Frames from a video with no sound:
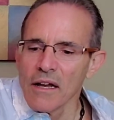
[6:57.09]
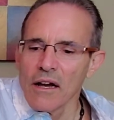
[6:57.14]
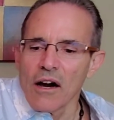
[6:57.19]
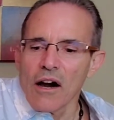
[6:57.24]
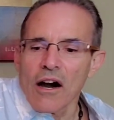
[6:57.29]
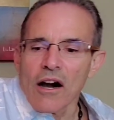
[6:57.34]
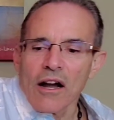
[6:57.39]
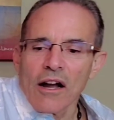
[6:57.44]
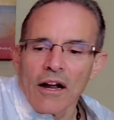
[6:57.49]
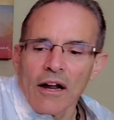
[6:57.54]

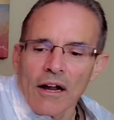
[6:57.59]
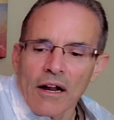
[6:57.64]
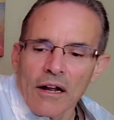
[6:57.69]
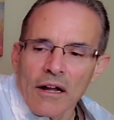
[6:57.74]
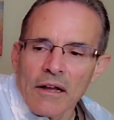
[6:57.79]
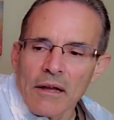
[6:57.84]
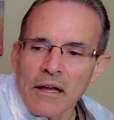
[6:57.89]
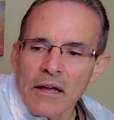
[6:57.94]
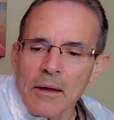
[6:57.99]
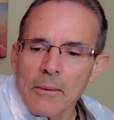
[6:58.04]
are
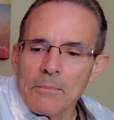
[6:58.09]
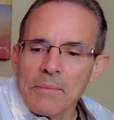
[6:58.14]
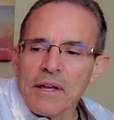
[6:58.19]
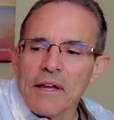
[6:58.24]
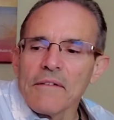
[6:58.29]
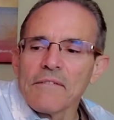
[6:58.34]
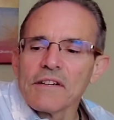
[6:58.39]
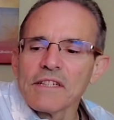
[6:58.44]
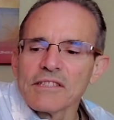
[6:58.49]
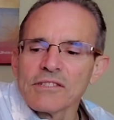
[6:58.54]

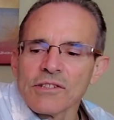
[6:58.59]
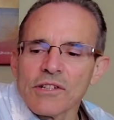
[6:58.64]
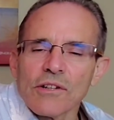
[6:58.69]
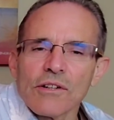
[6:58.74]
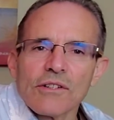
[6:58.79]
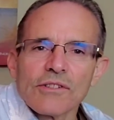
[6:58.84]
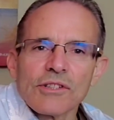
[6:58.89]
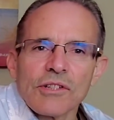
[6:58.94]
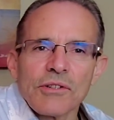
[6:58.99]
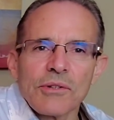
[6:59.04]

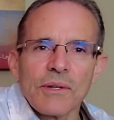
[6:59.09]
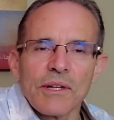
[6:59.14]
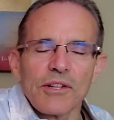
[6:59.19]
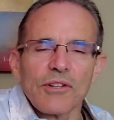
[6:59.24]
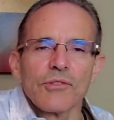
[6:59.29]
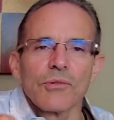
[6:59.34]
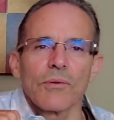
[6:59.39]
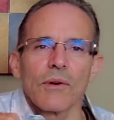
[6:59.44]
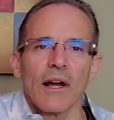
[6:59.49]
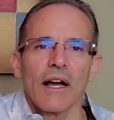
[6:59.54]
pivotal to
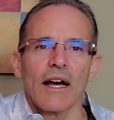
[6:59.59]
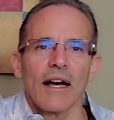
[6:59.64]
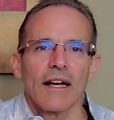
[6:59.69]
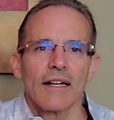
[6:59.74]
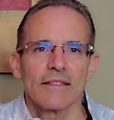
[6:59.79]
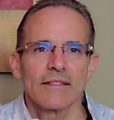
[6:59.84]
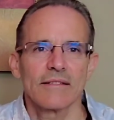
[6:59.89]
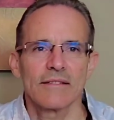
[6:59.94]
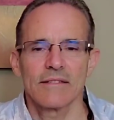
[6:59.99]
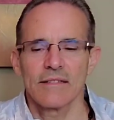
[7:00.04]

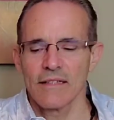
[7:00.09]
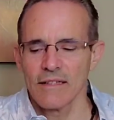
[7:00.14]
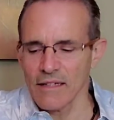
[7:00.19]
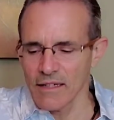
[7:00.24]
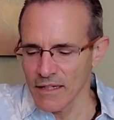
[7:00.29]
address.